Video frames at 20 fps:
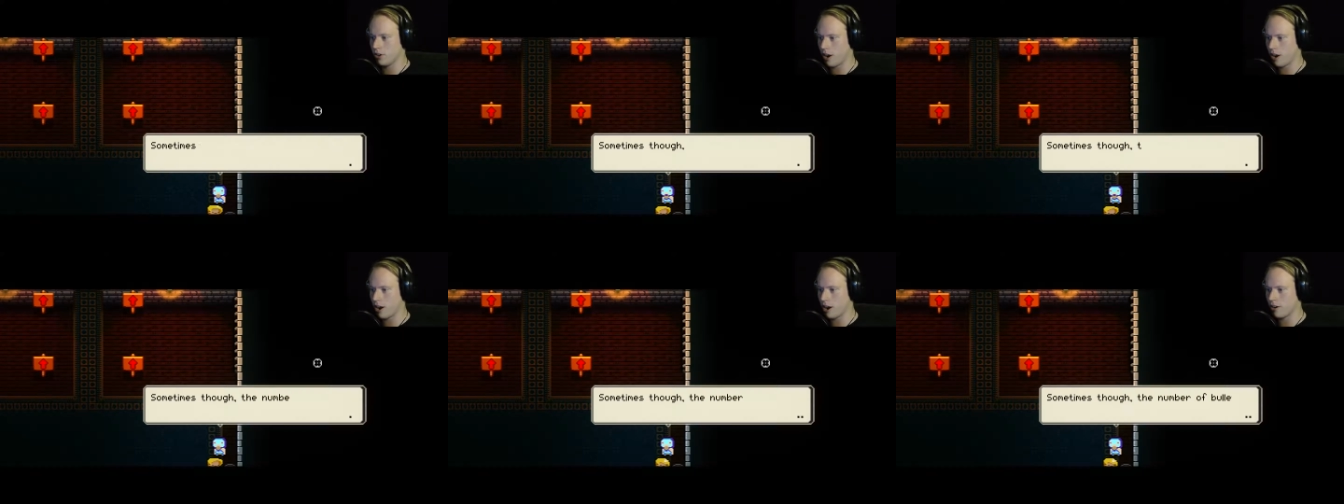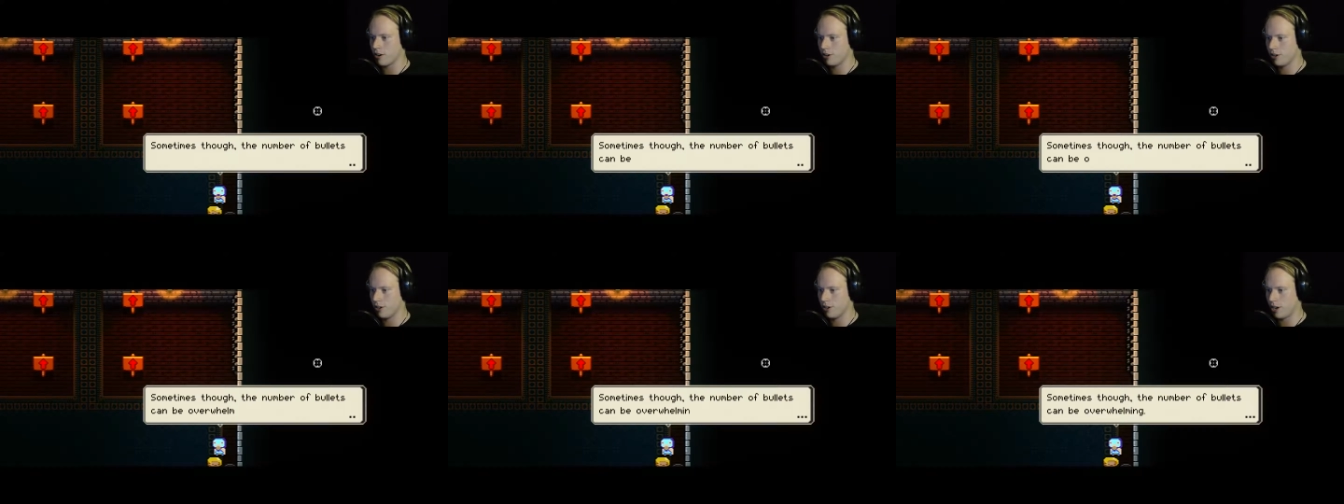in
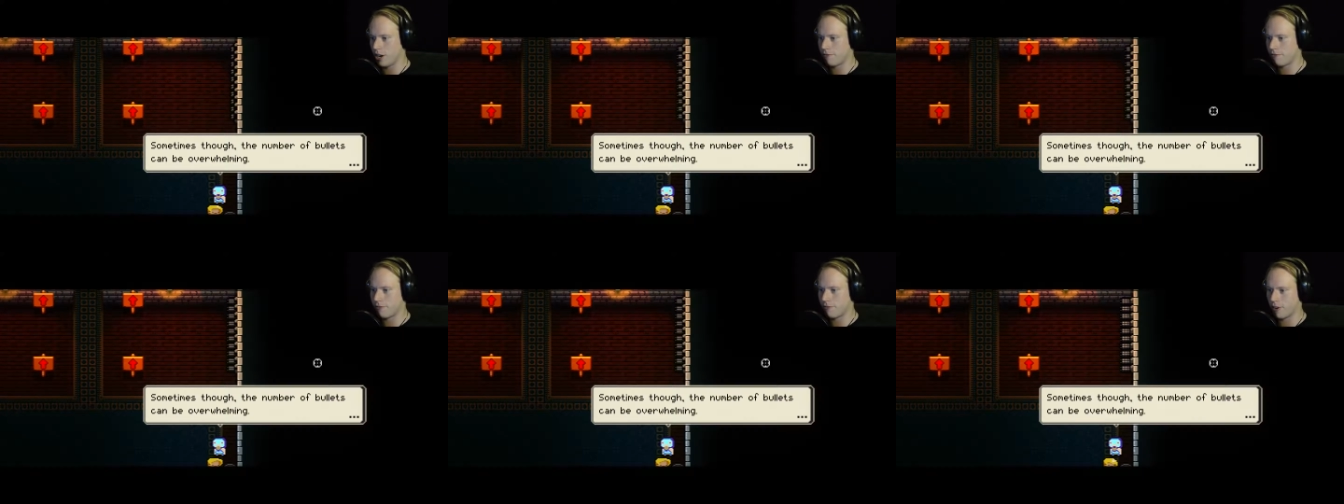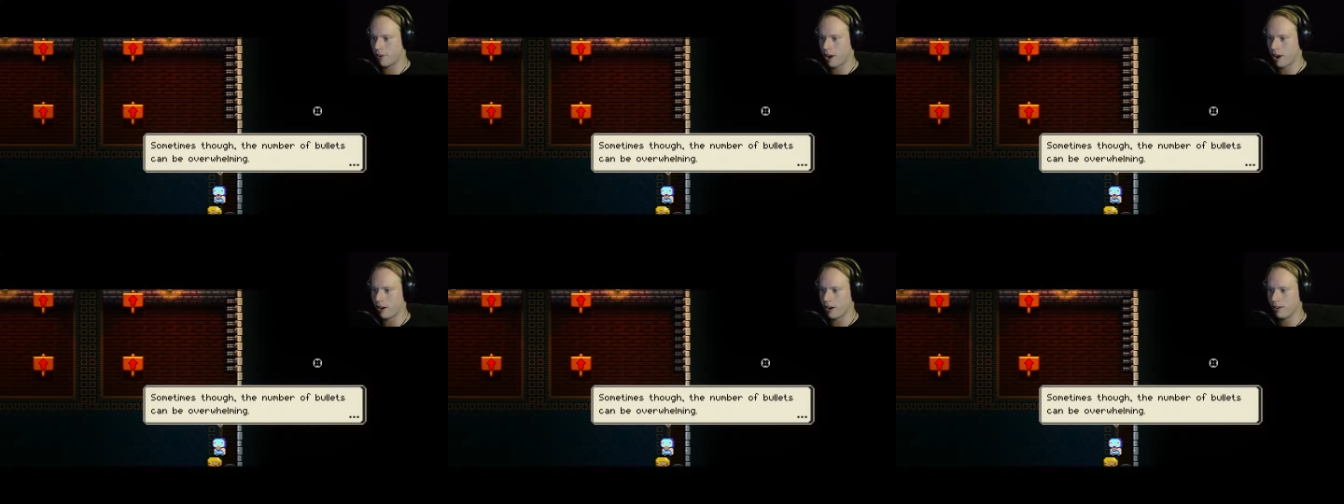a
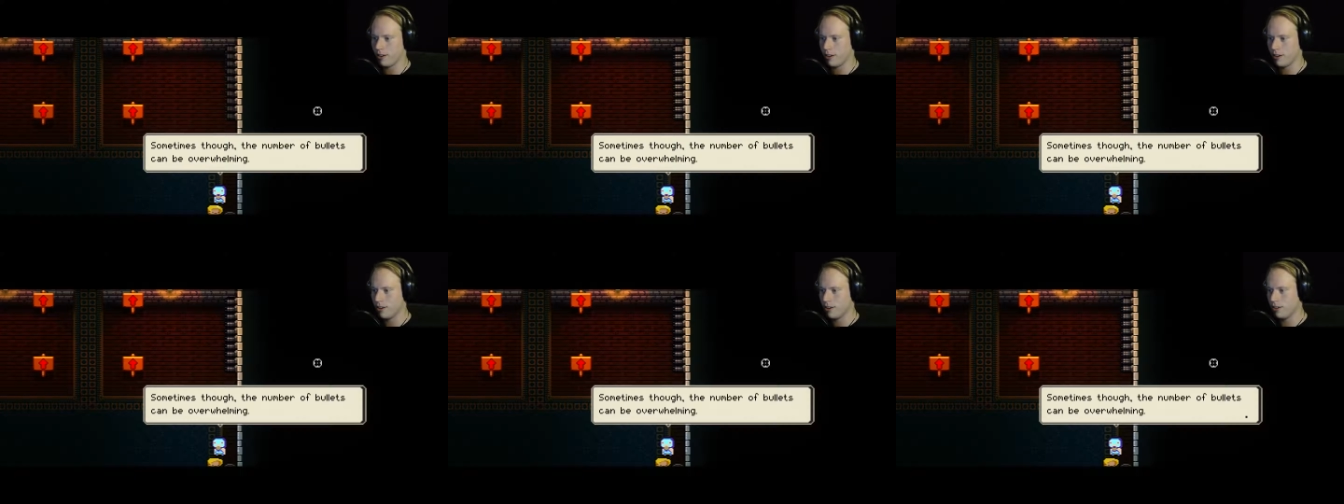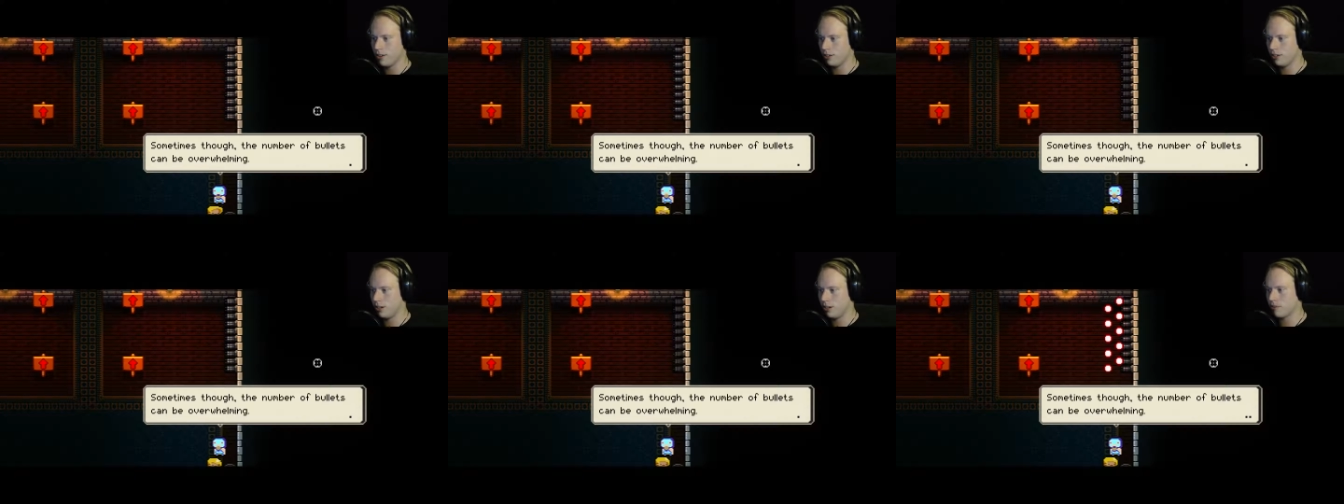gunfight.
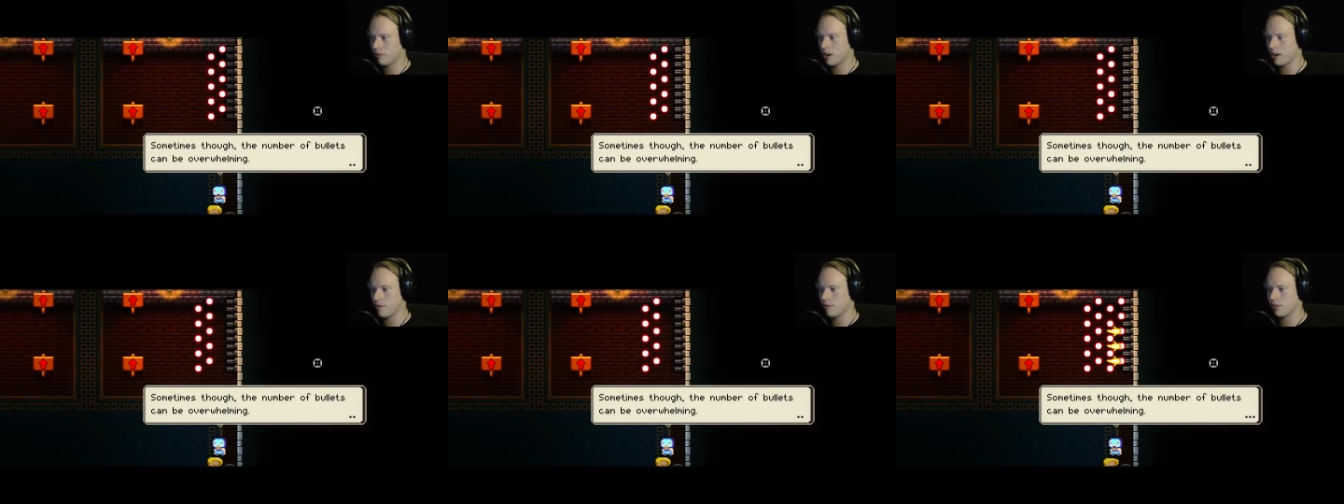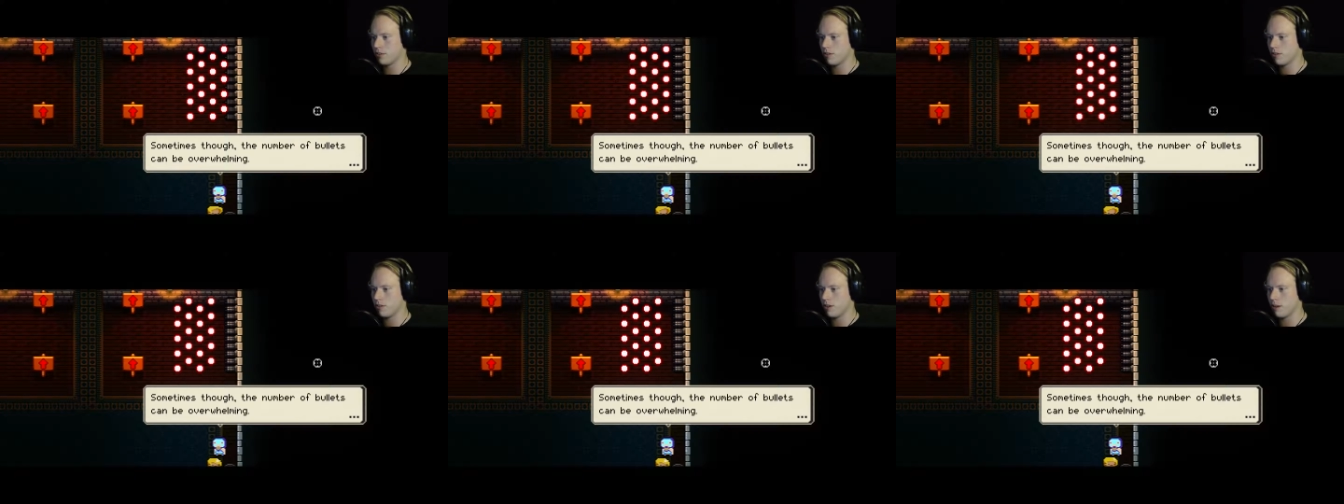
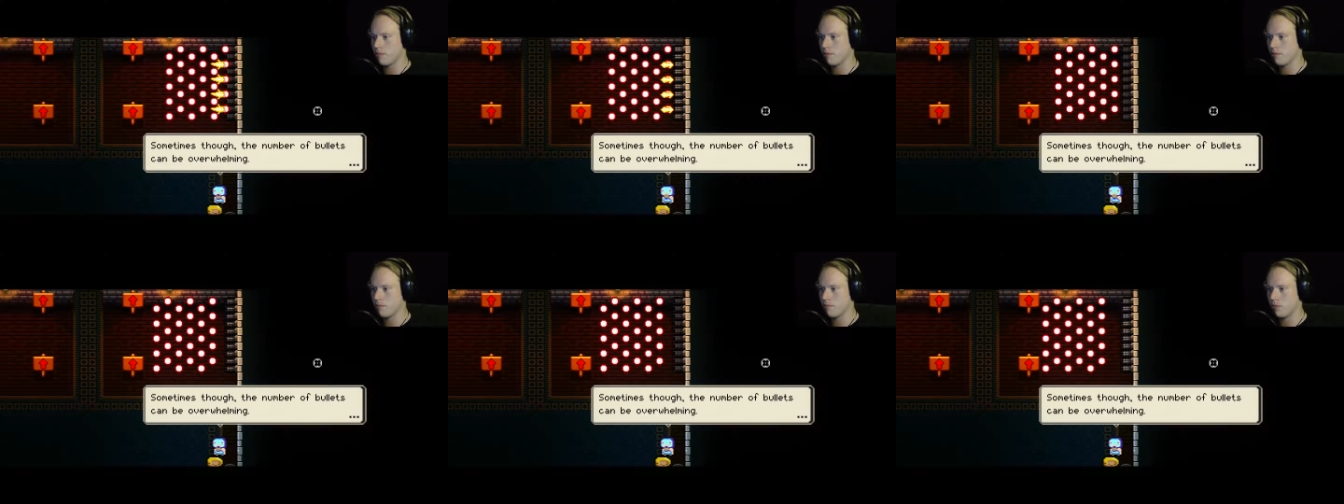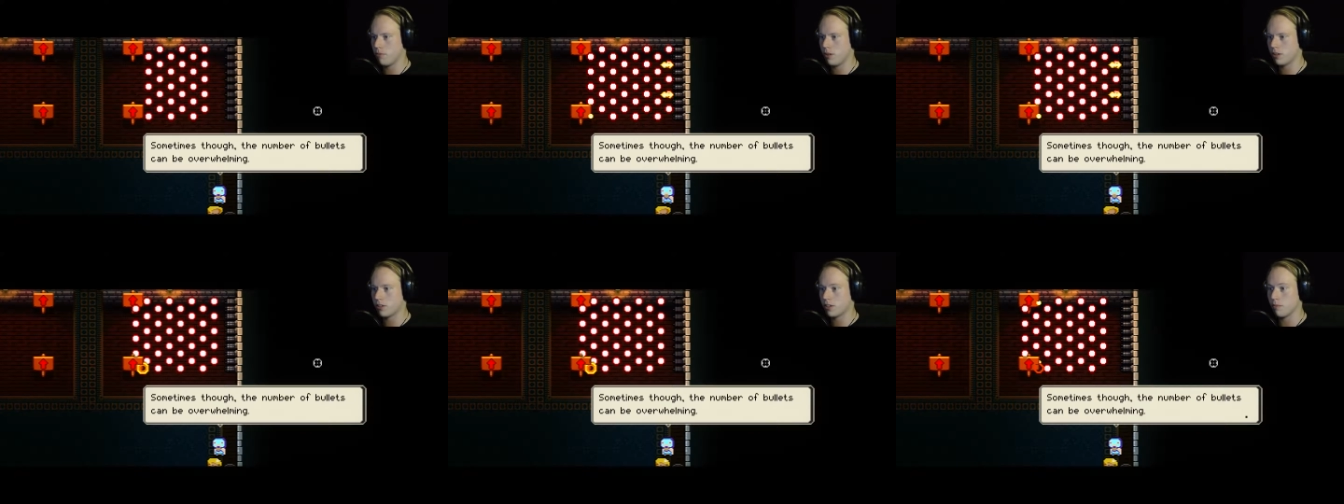Sometimes the number of
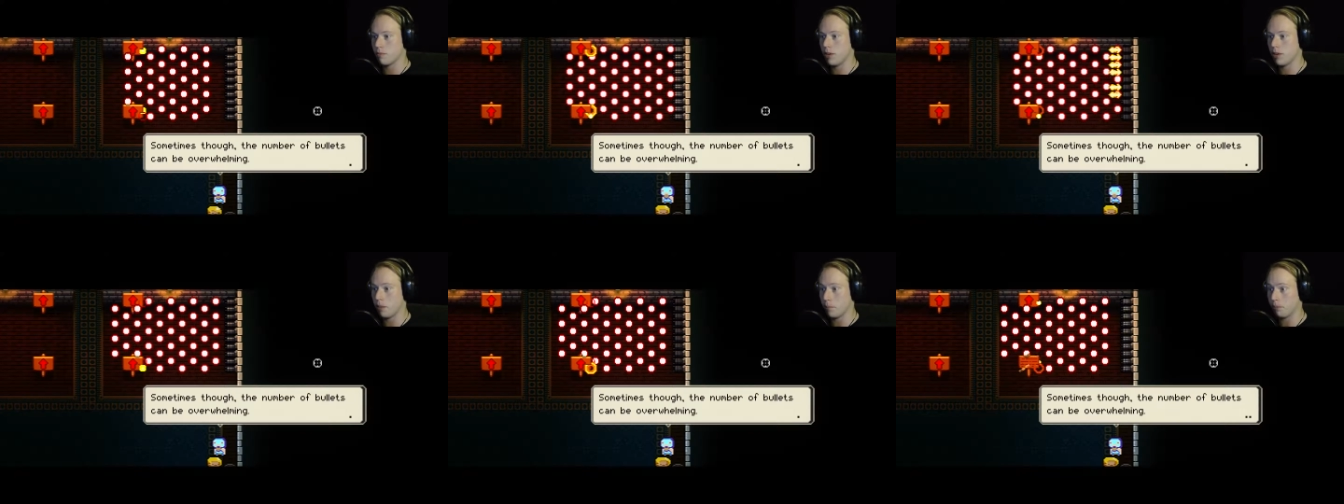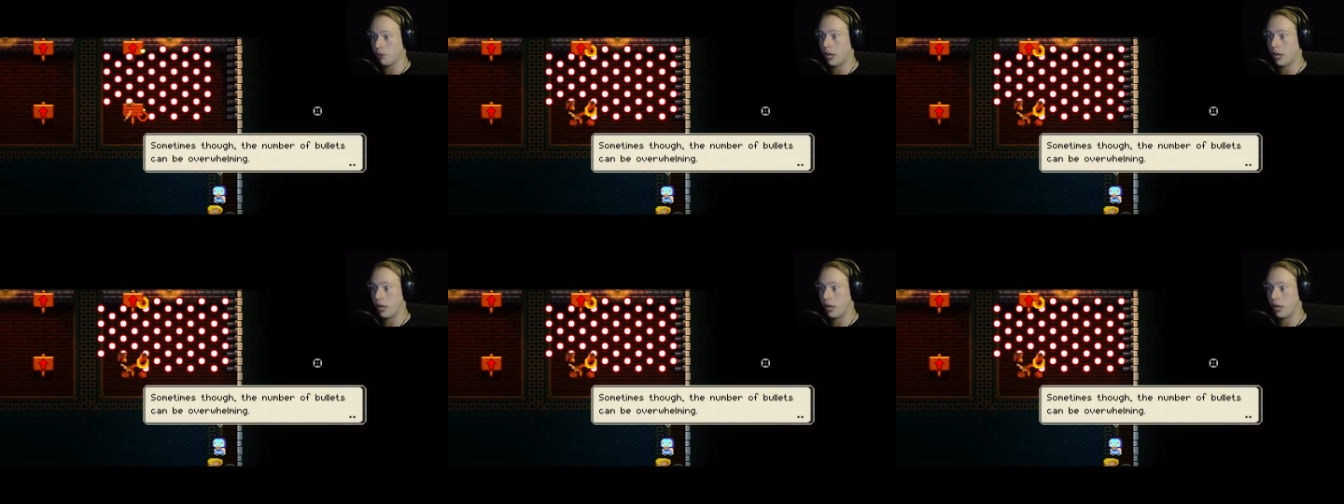bullets can be...